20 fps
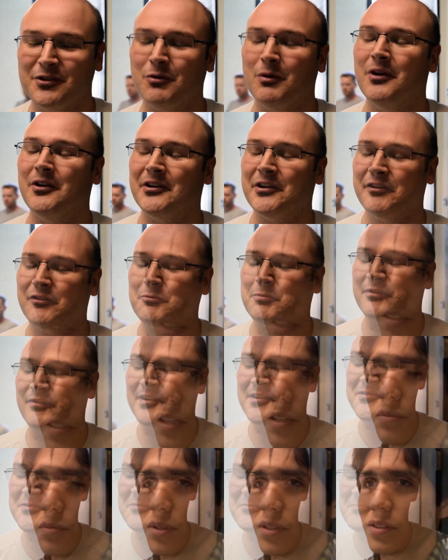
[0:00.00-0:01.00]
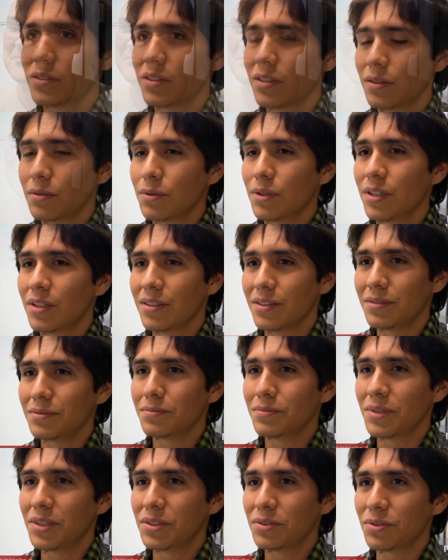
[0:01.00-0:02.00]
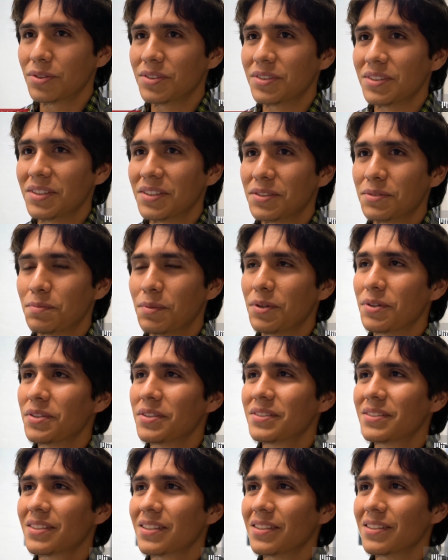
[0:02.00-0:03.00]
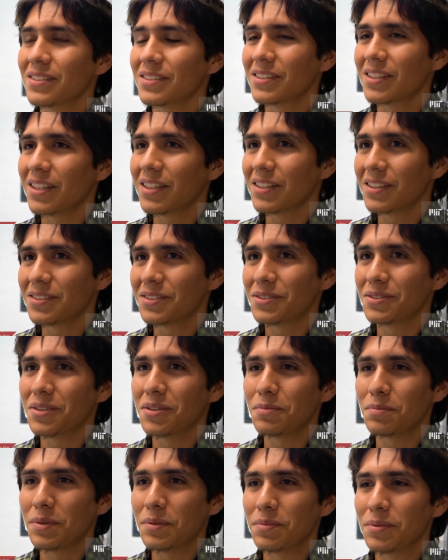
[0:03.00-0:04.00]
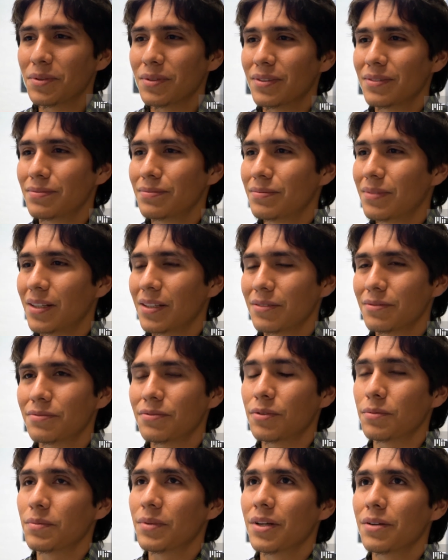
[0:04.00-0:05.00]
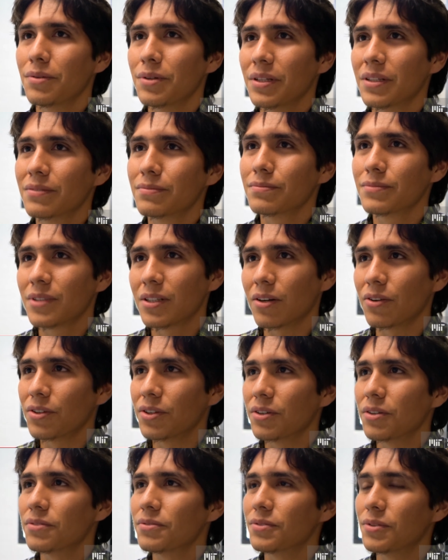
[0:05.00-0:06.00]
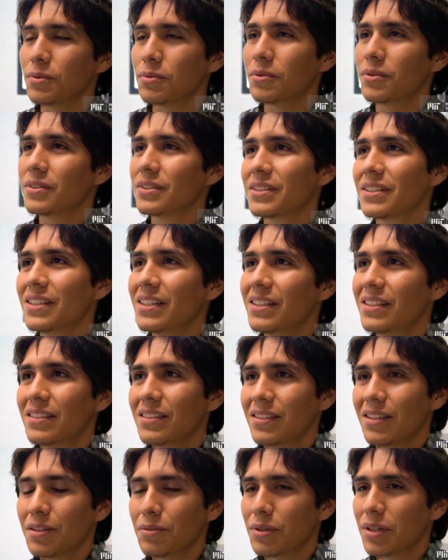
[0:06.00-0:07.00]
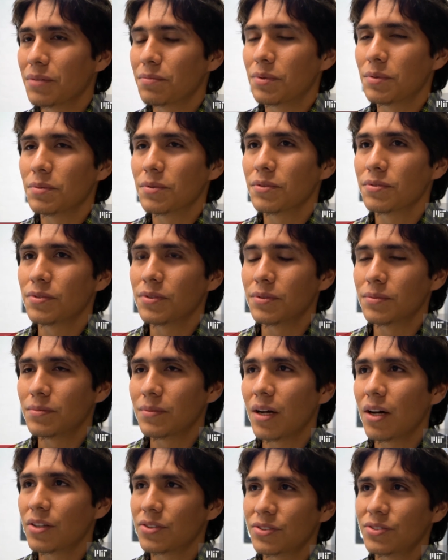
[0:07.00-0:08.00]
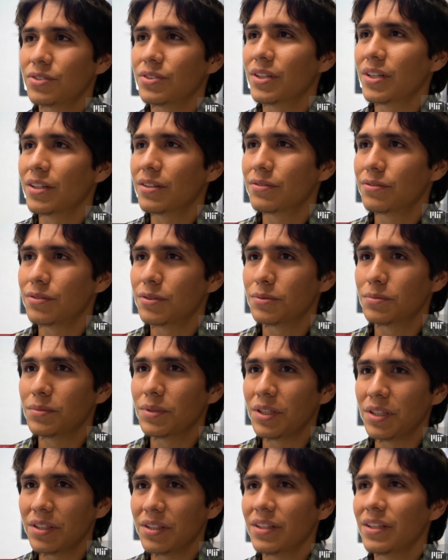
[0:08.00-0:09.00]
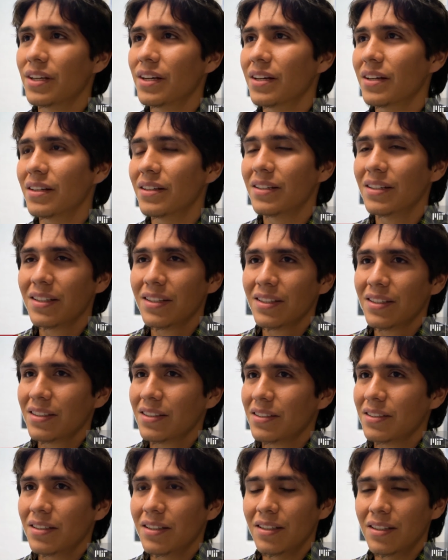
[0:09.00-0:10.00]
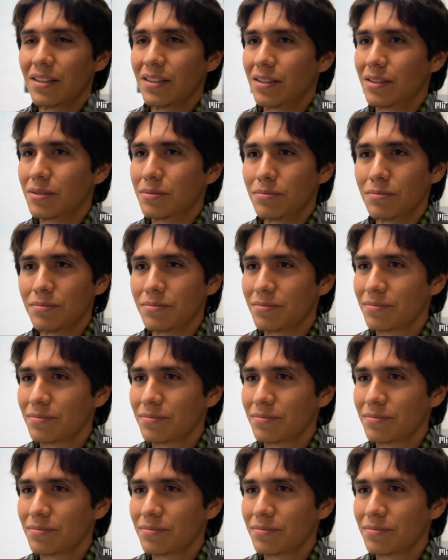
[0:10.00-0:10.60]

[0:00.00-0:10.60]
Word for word: quality of the uh, That was a really interesting experience because I got to know people like from every corner of the world. Uh, we got people from Austria, from India, um,